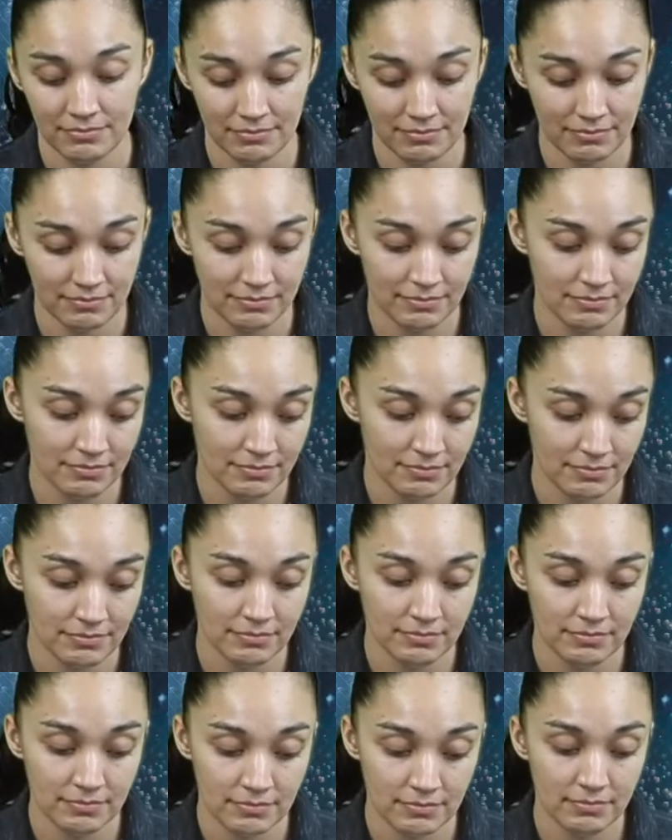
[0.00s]

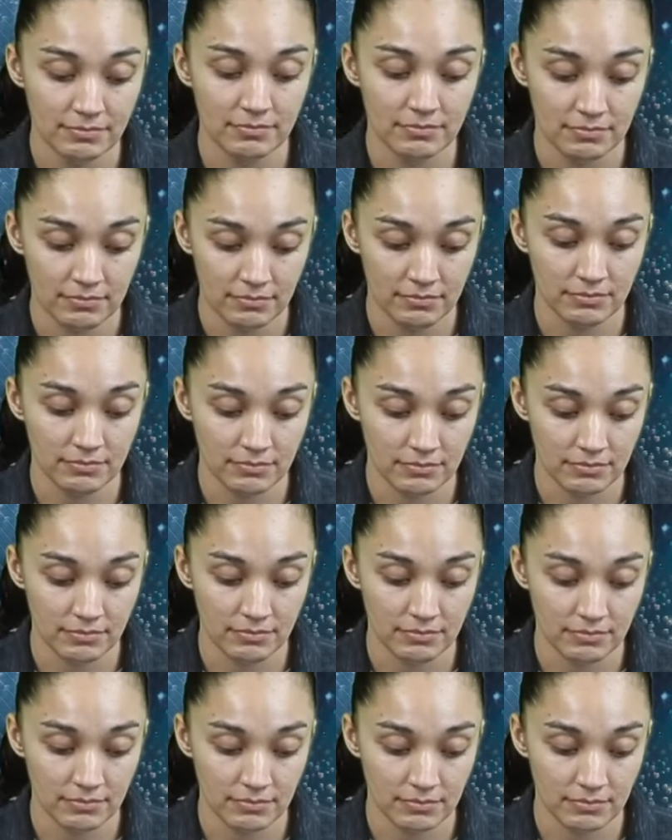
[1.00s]

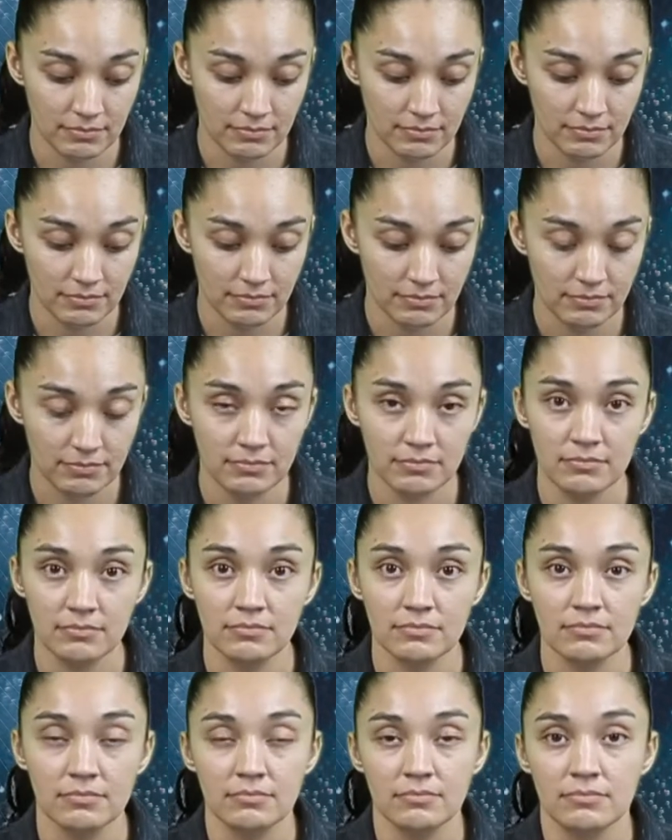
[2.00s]

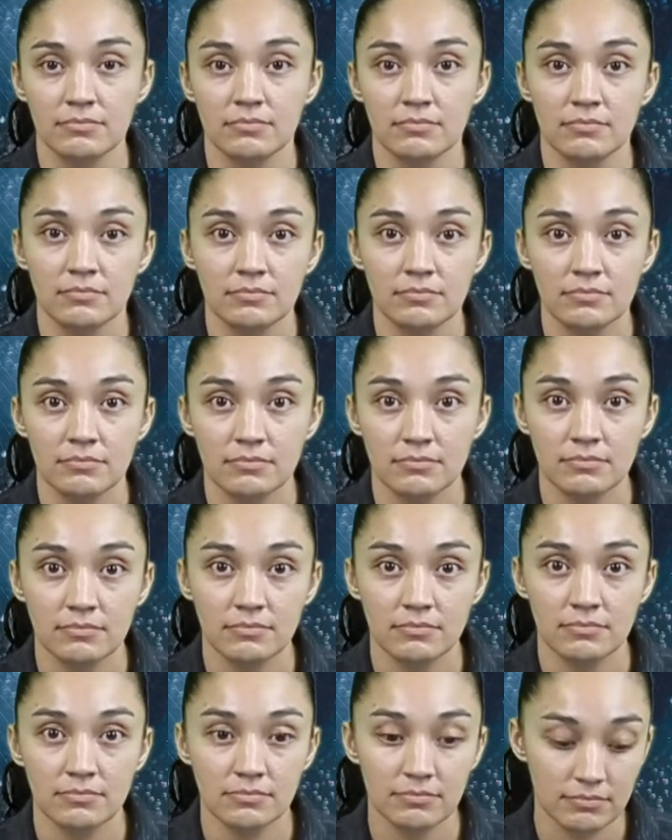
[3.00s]

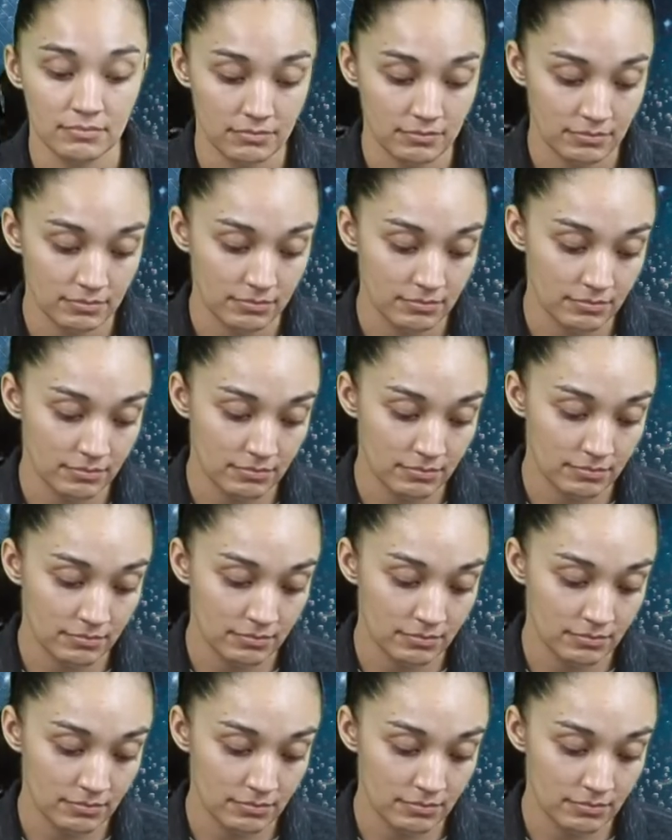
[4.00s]
No words are spoken by the person on screen.